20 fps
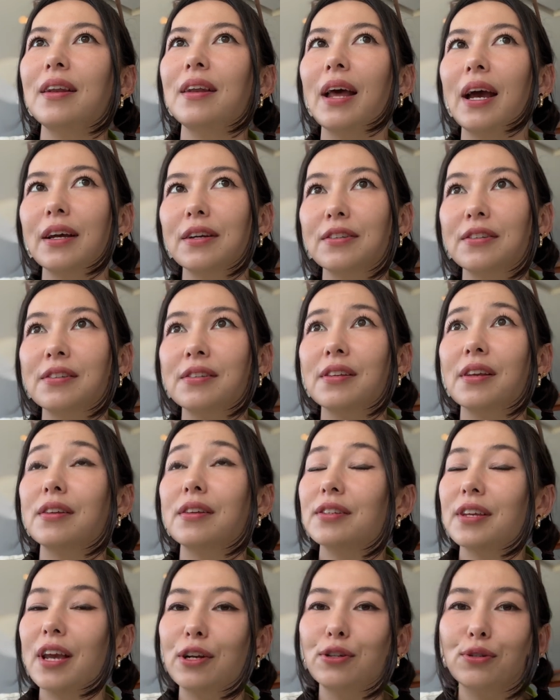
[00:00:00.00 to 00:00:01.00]
next
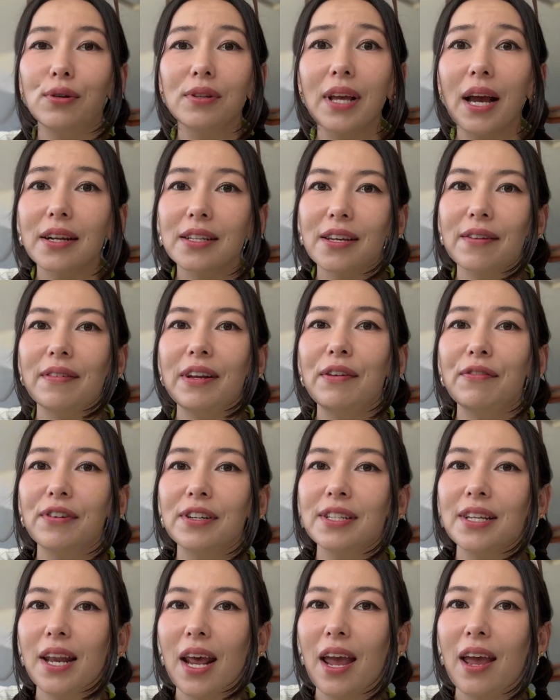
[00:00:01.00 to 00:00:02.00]
scheduled activity for
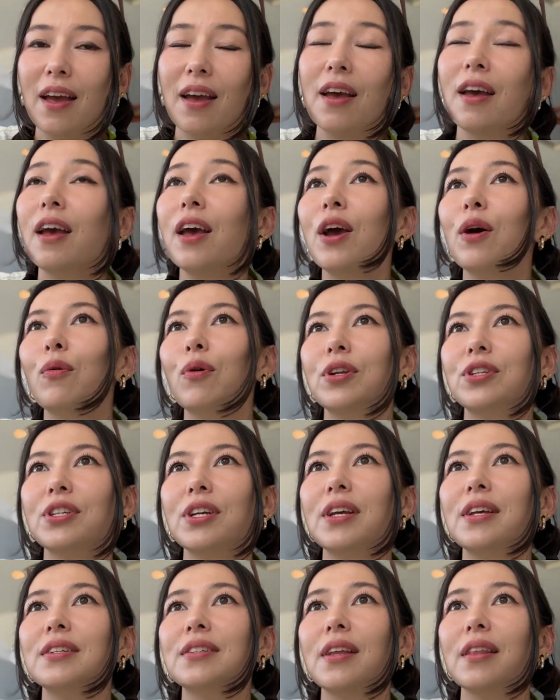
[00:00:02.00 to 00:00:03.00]
today, which
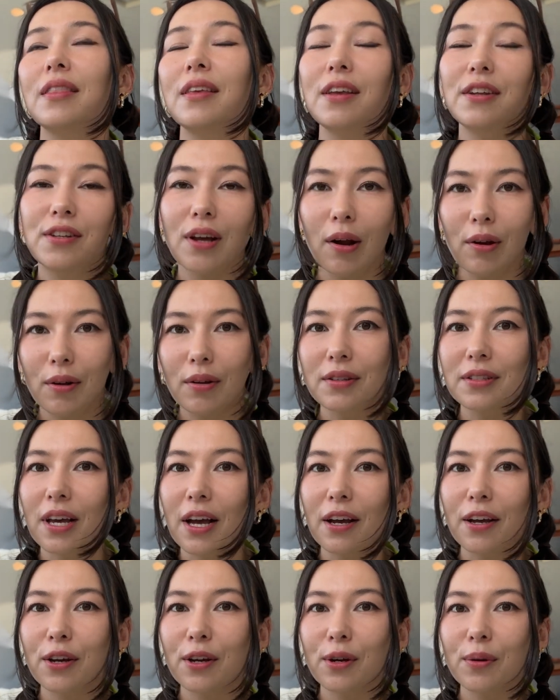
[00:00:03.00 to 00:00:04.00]
is the Donald Duck
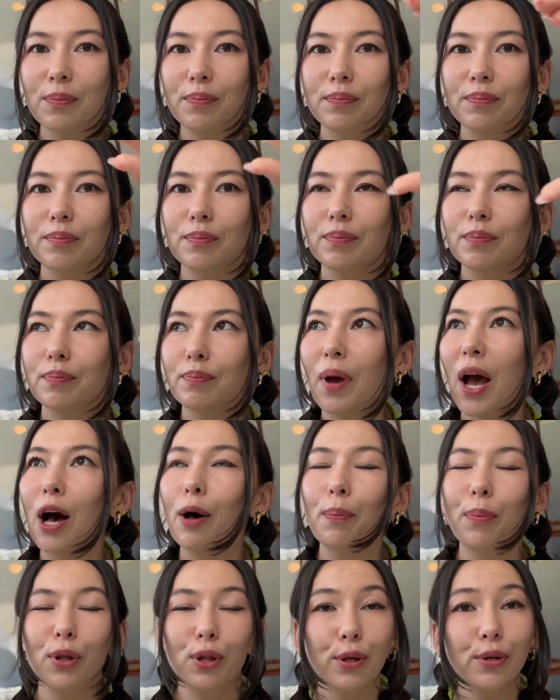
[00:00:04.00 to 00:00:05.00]

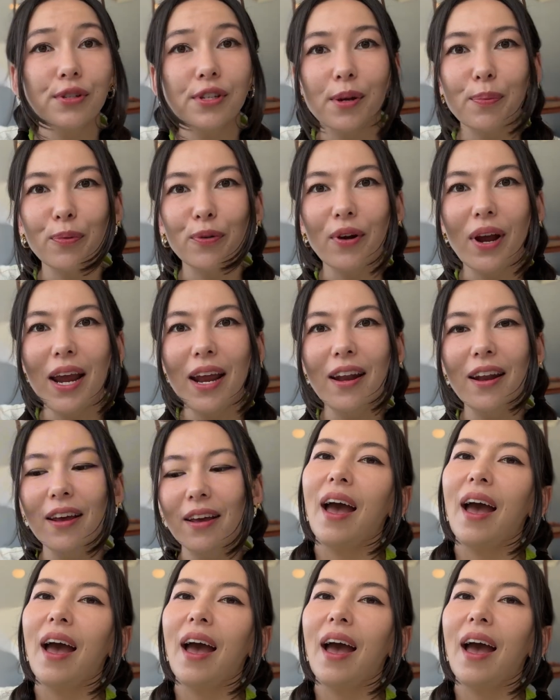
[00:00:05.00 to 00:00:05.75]
Palooza Parade.